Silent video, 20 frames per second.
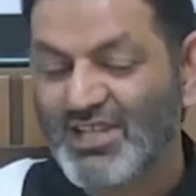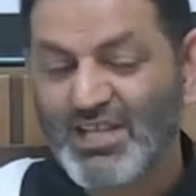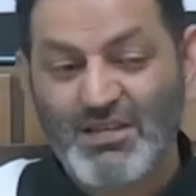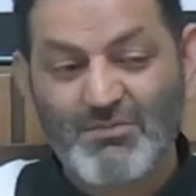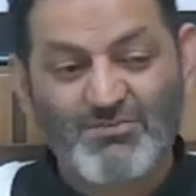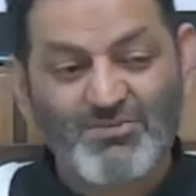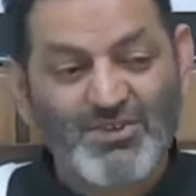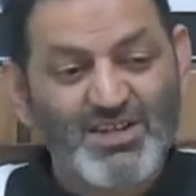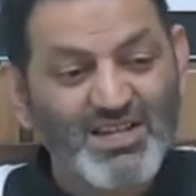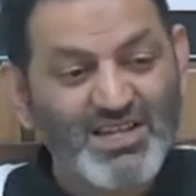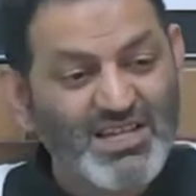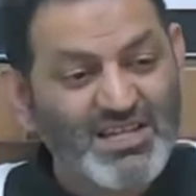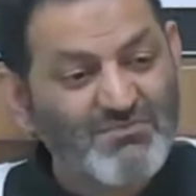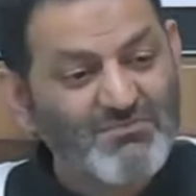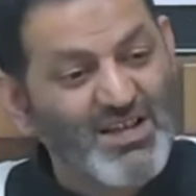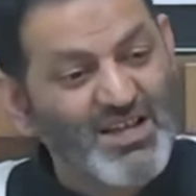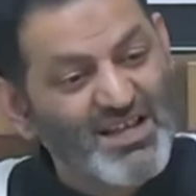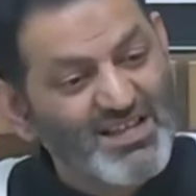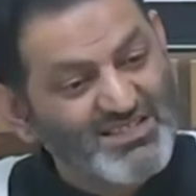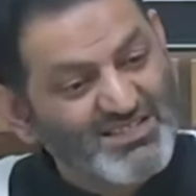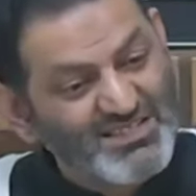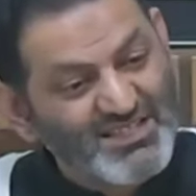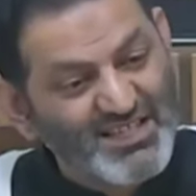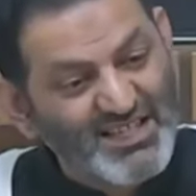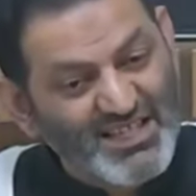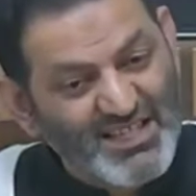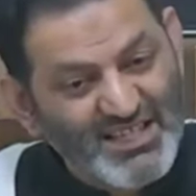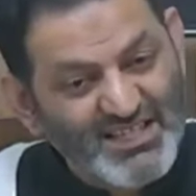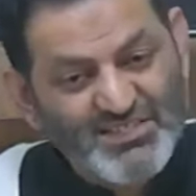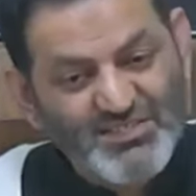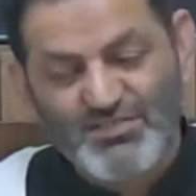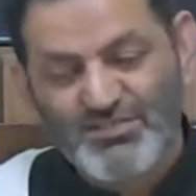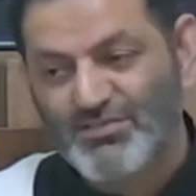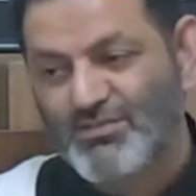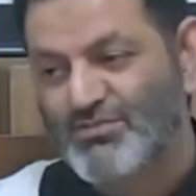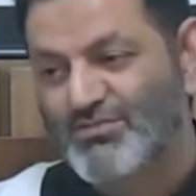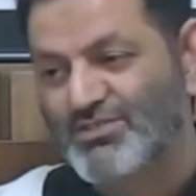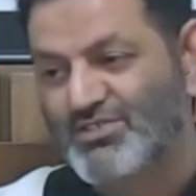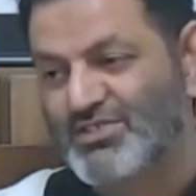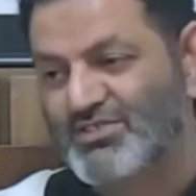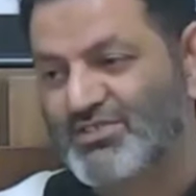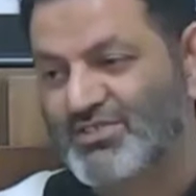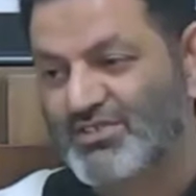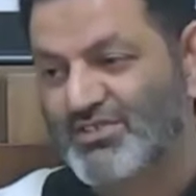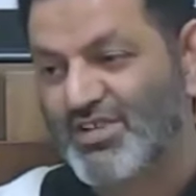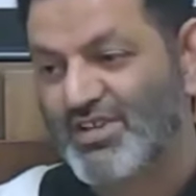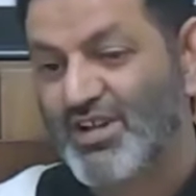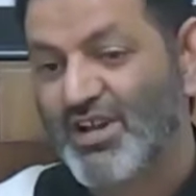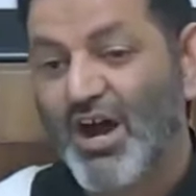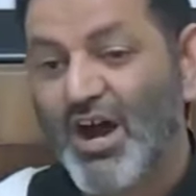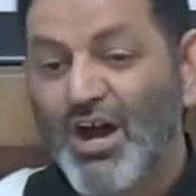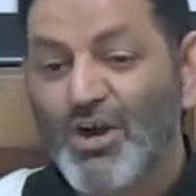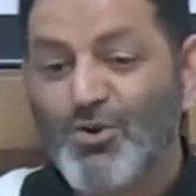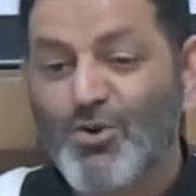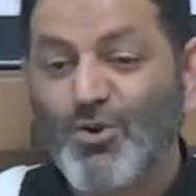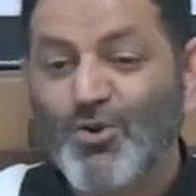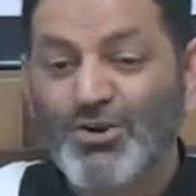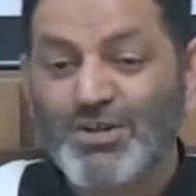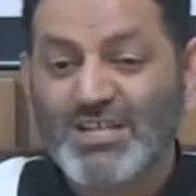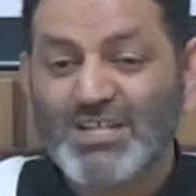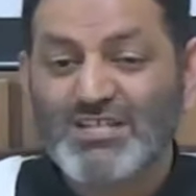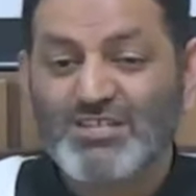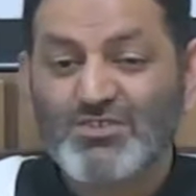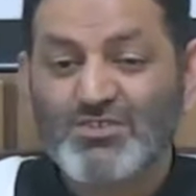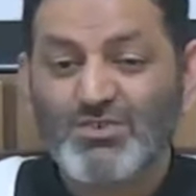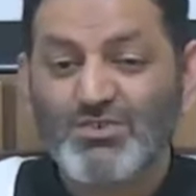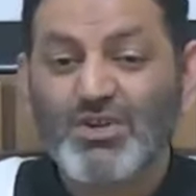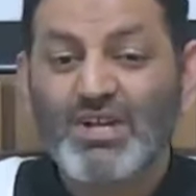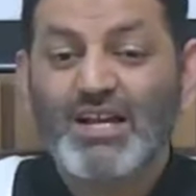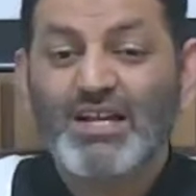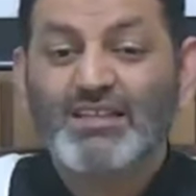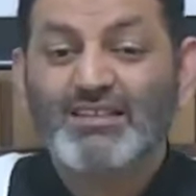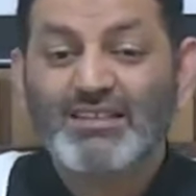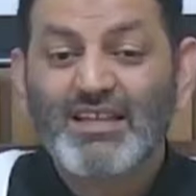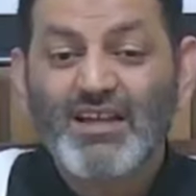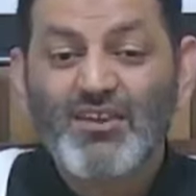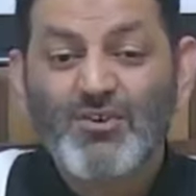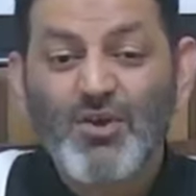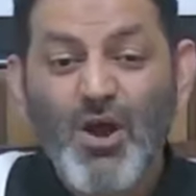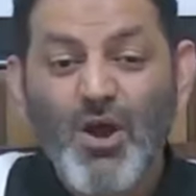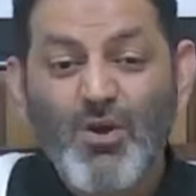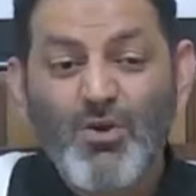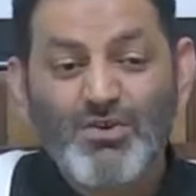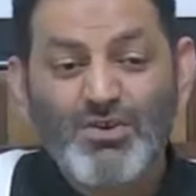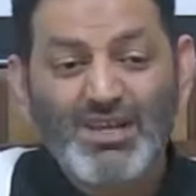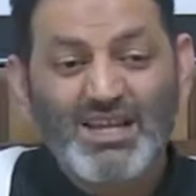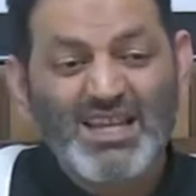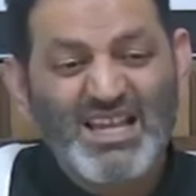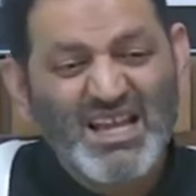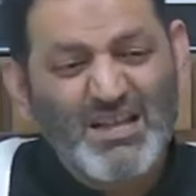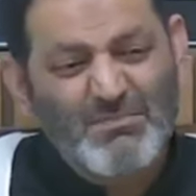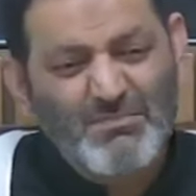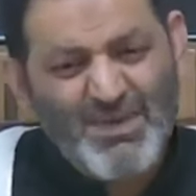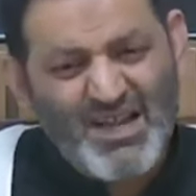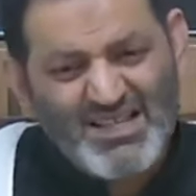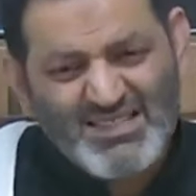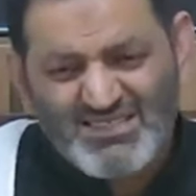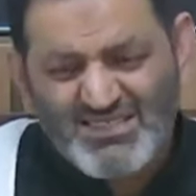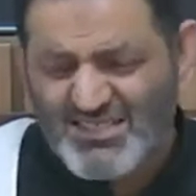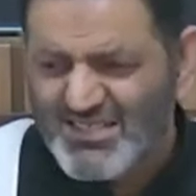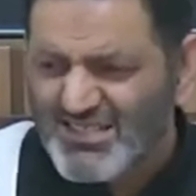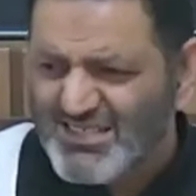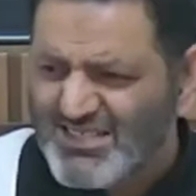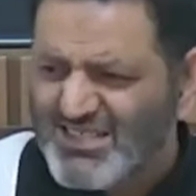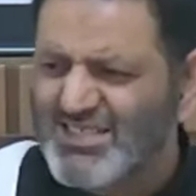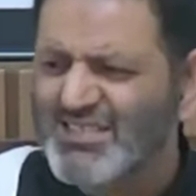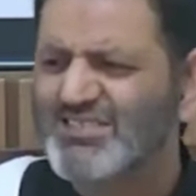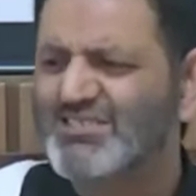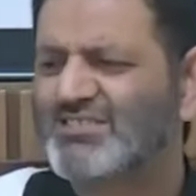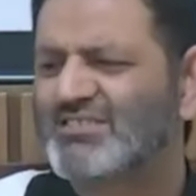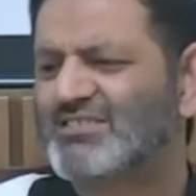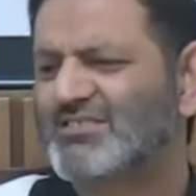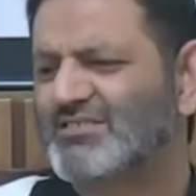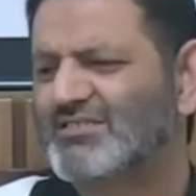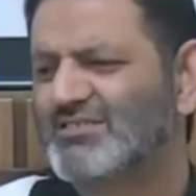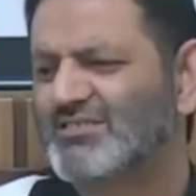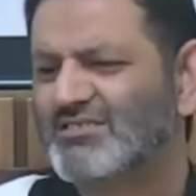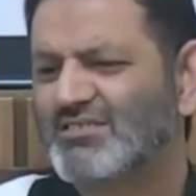Ibrahim has his rushd. According to their own capacities.